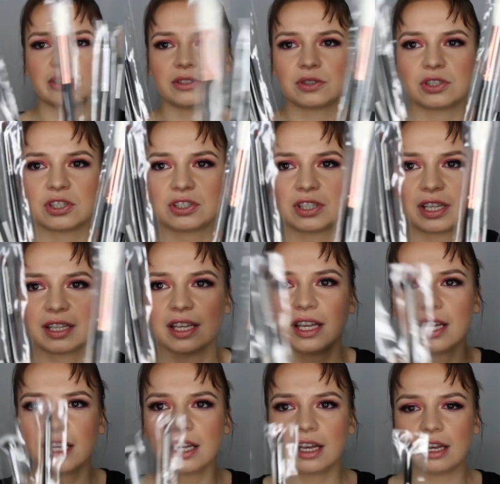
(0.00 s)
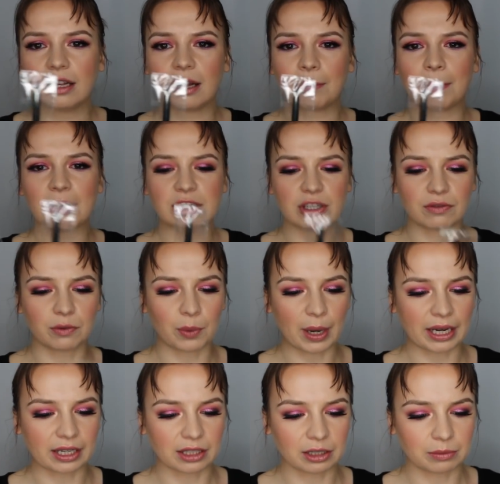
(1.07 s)
These are just like a bunch of
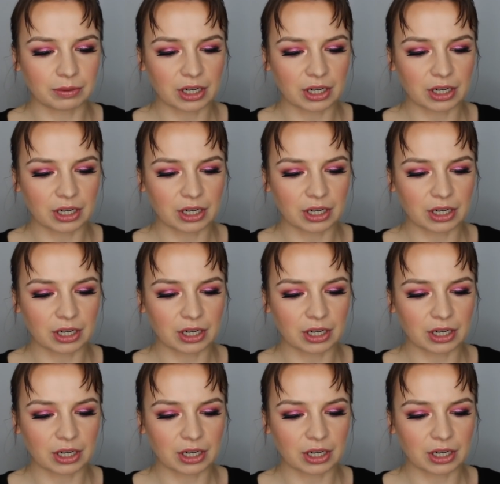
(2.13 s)
regular